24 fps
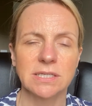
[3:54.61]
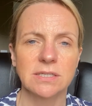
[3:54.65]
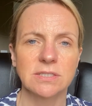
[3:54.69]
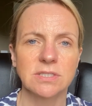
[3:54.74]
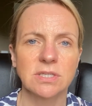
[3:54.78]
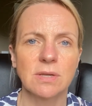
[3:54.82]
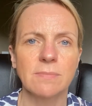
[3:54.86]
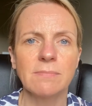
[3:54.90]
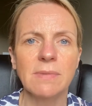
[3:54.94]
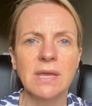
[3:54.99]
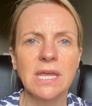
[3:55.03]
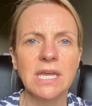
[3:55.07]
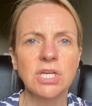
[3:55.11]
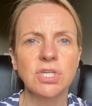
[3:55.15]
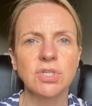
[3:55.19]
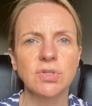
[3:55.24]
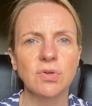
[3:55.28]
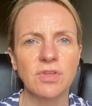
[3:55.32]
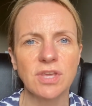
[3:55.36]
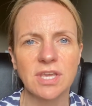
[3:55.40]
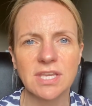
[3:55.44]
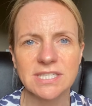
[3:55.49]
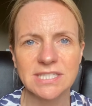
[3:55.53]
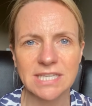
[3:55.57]
So make sure
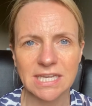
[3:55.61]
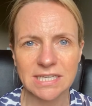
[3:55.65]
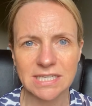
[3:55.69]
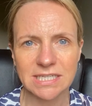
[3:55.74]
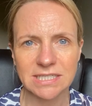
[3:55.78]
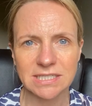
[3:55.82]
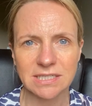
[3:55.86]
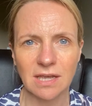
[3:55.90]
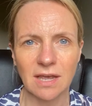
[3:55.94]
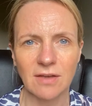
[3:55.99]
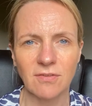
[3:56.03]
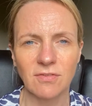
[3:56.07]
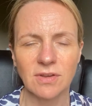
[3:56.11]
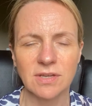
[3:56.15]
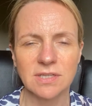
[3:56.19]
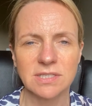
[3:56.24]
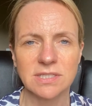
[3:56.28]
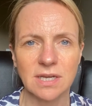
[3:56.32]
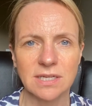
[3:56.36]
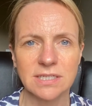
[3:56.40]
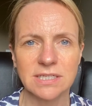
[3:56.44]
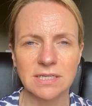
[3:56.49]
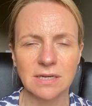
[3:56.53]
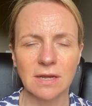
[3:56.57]
that you set
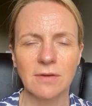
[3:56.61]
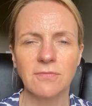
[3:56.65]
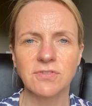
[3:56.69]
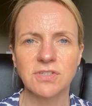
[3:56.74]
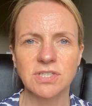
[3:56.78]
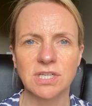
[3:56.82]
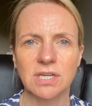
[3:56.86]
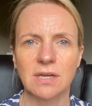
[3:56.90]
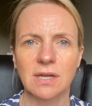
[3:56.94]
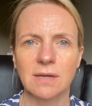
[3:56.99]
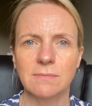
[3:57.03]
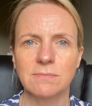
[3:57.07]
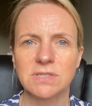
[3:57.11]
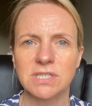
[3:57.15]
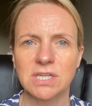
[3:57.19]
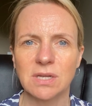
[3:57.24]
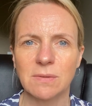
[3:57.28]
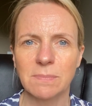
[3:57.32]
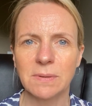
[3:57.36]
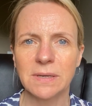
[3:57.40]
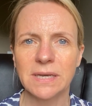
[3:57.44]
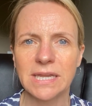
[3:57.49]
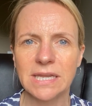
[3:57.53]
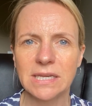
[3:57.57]
aside enough time to
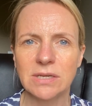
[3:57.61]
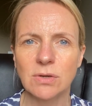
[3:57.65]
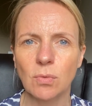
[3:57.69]
complete